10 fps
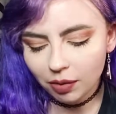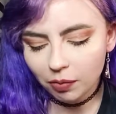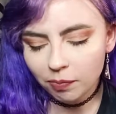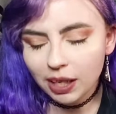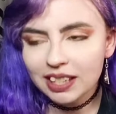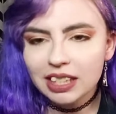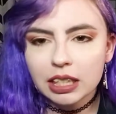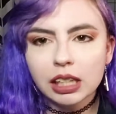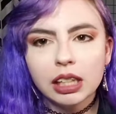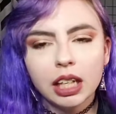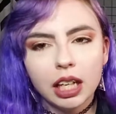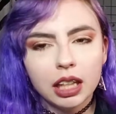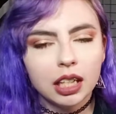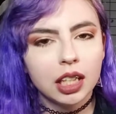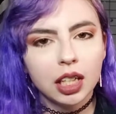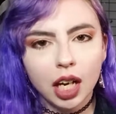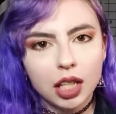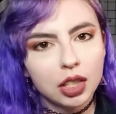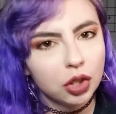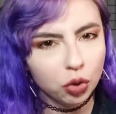my skin I think got
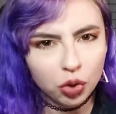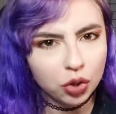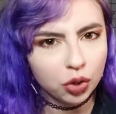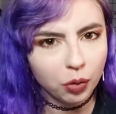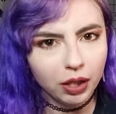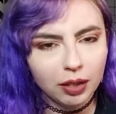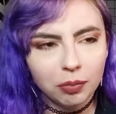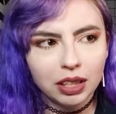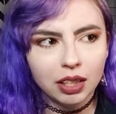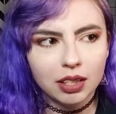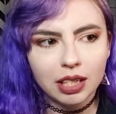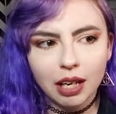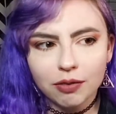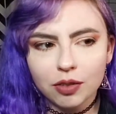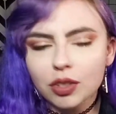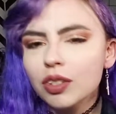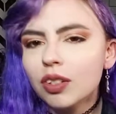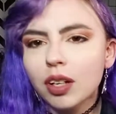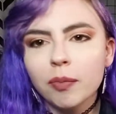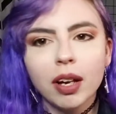used to it because after a
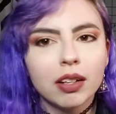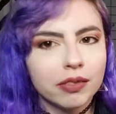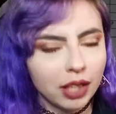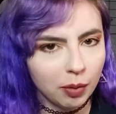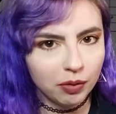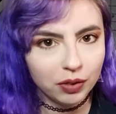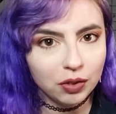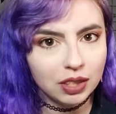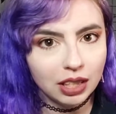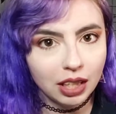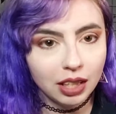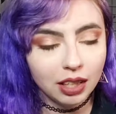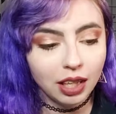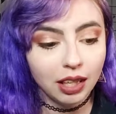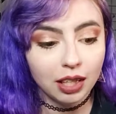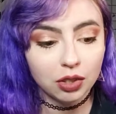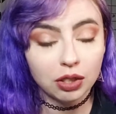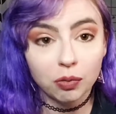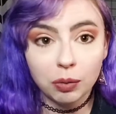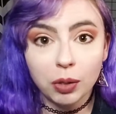certain amount of time of using it, I actually
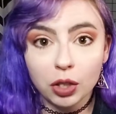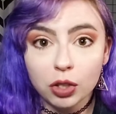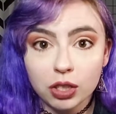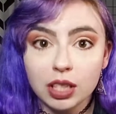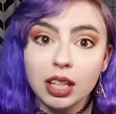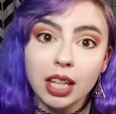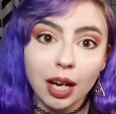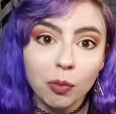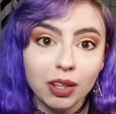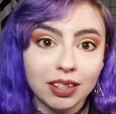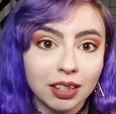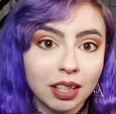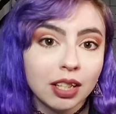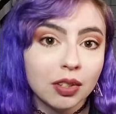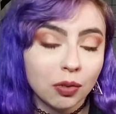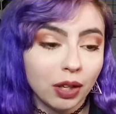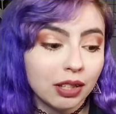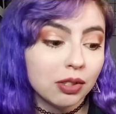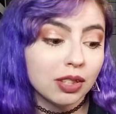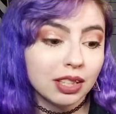repurchased that one. So I
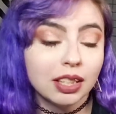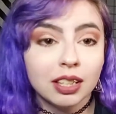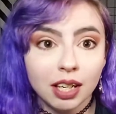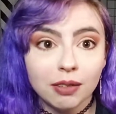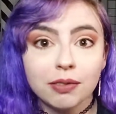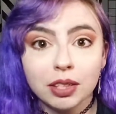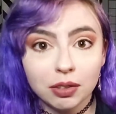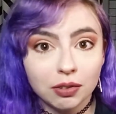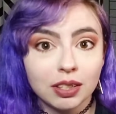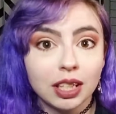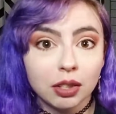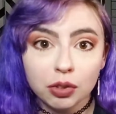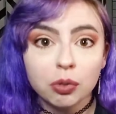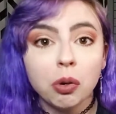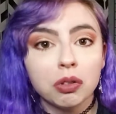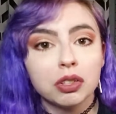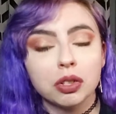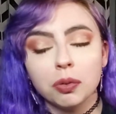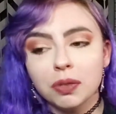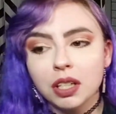used it enough to use like 2 whole
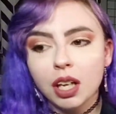tubes.